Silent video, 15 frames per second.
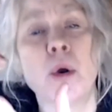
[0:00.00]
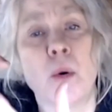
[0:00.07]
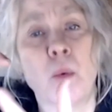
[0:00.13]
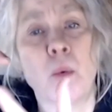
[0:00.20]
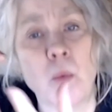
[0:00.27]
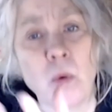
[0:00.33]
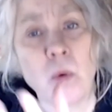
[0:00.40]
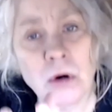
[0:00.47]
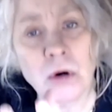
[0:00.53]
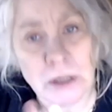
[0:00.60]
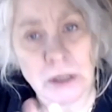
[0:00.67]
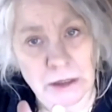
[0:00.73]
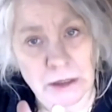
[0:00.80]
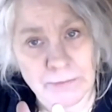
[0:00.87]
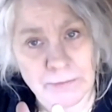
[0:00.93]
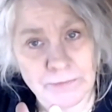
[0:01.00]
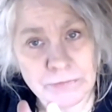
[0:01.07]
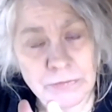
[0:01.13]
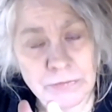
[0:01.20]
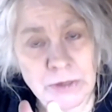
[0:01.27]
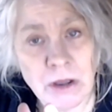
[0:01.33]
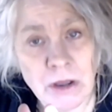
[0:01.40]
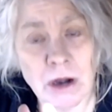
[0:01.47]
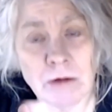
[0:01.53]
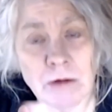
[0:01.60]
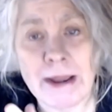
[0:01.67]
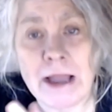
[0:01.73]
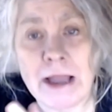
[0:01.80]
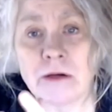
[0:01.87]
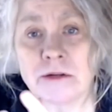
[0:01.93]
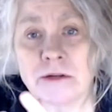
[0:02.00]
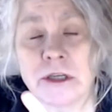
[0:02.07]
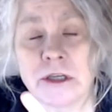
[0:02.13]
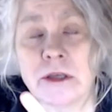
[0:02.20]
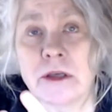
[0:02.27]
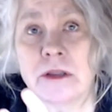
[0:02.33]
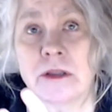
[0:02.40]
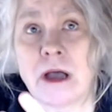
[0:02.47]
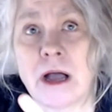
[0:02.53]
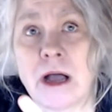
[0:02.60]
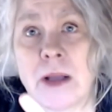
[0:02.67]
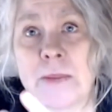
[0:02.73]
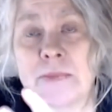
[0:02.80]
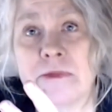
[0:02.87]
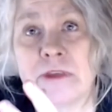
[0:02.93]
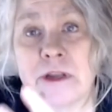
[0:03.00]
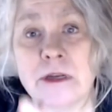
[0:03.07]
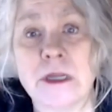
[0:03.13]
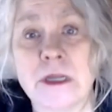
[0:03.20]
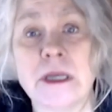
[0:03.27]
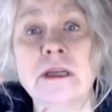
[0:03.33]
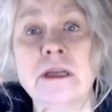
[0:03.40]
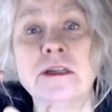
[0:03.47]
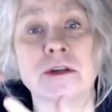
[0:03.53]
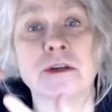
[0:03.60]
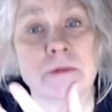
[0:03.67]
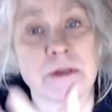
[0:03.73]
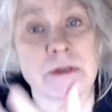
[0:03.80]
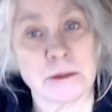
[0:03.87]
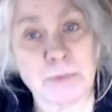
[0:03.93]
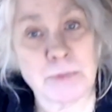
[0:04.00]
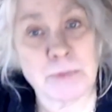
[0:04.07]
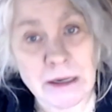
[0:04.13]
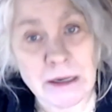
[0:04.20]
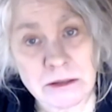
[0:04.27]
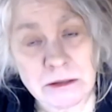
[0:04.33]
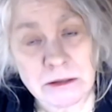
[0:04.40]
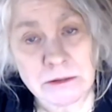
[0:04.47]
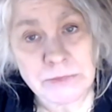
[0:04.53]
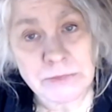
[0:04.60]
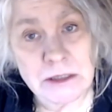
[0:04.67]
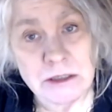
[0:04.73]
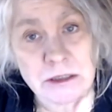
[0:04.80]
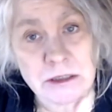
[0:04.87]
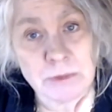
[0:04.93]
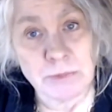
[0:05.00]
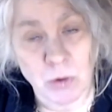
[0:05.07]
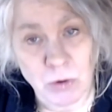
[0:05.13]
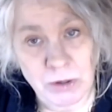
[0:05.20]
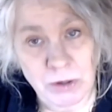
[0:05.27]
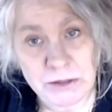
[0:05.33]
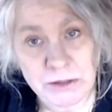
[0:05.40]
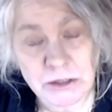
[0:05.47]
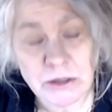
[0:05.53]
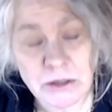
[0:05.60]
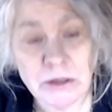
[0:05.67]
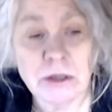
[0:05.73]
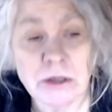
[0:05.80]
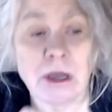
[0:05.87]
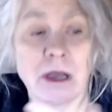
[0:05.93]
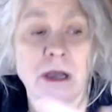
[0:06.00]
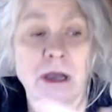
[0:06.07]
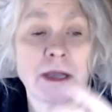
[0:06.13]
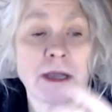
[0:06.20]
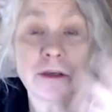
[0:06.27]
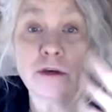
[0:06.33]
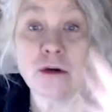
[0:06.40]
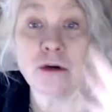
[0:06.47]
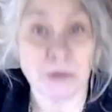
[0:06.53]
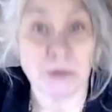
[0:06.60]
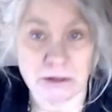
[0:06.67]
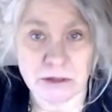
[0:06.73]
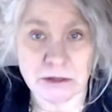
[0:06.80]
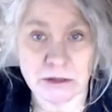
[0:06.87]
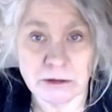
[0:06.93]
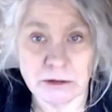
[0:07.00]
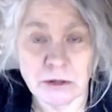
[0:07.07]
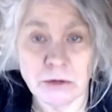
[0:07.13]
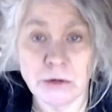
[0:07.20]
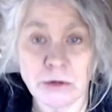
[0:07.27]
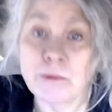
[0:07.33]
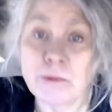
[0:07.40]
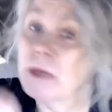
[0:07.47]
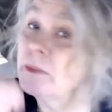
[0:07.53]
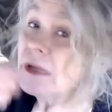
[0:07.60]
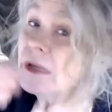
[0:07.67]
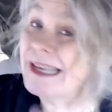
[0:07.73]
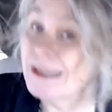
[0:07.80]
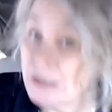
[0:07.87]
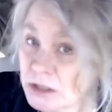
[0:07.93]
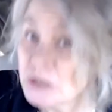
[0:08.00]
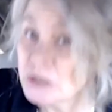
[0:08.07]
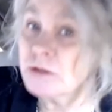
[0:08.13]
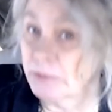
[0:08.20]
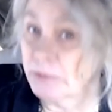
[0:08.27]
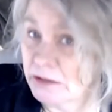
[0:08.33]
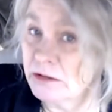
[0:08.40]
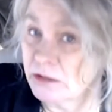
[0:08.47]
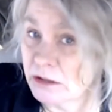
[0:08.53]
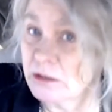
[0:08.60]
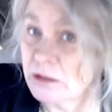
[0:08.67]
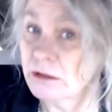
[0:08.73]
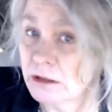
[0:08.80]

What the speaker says: work around the need to respect and support humans who may be instruments